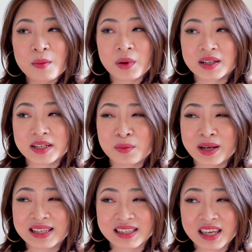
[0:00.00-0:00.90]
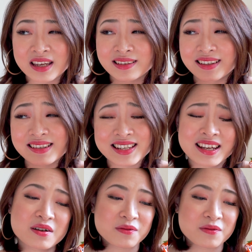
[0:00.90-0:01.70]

but my skin did